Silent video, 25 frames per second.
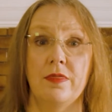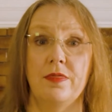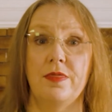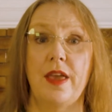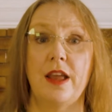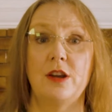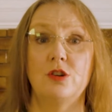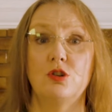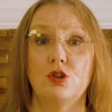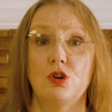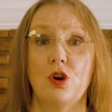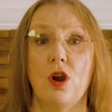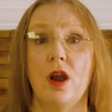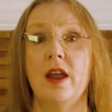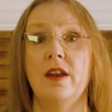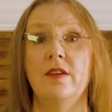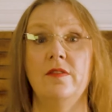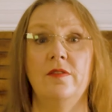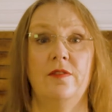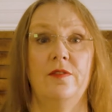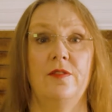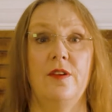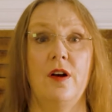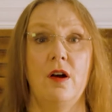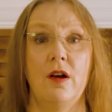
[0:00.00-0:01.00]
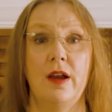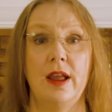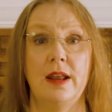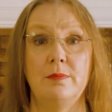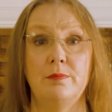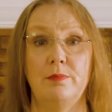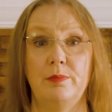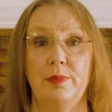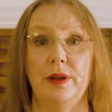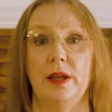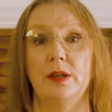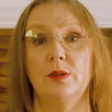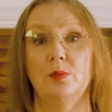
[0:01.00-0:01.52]
They try and
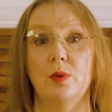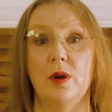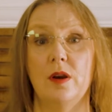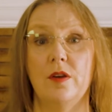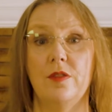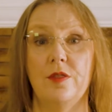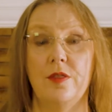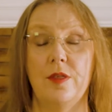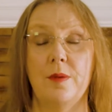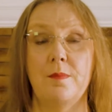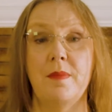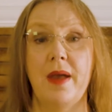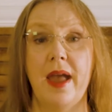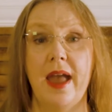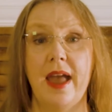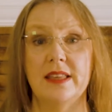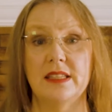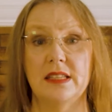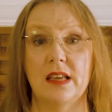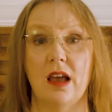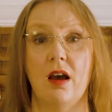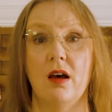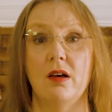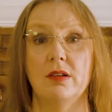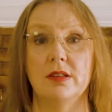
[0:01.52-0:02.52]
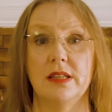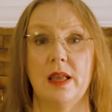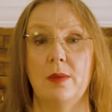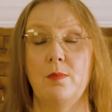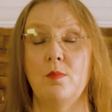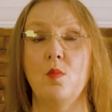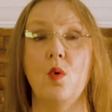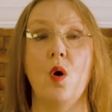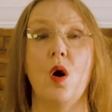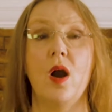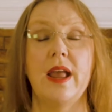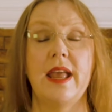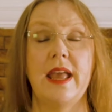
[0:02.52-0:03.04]
find Bloodworth, the mayor, to ask
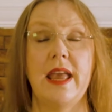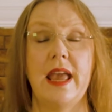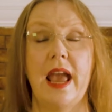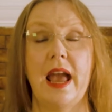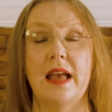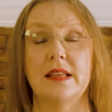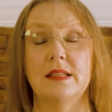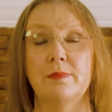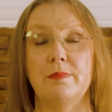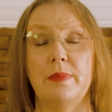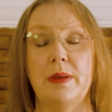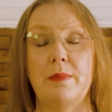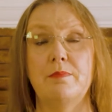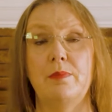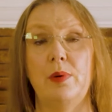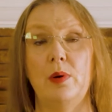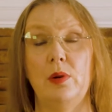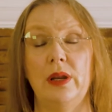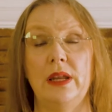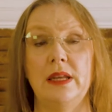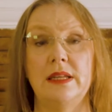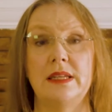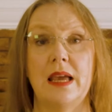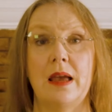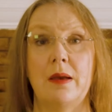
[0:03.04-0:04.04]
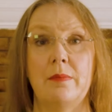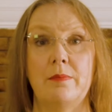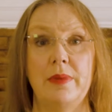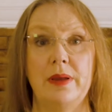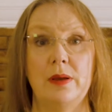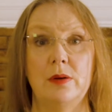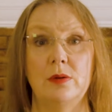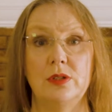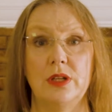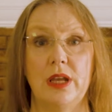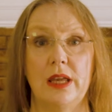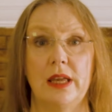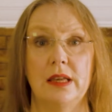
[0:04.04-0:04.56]
him why he hasn't been pulling down
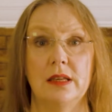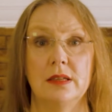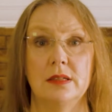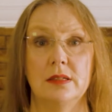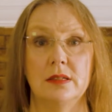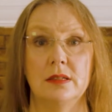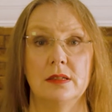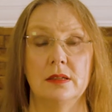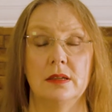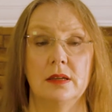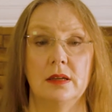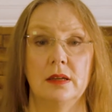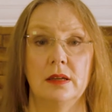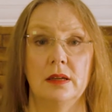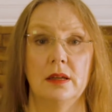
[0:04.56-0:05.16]
buildings.